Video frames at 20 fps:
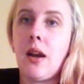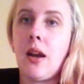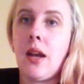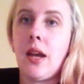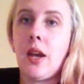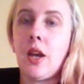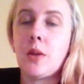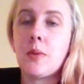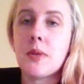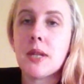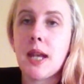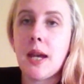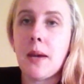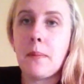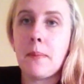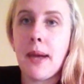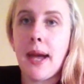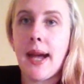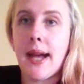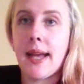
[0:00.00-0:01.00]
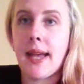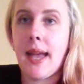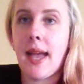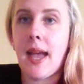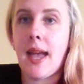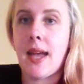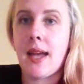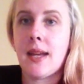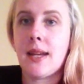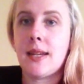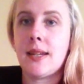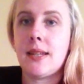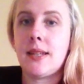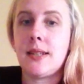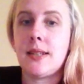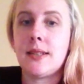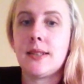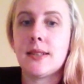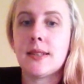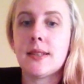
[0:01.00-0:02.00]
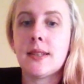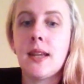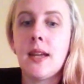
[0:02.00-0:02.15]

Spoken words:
I hope to come back and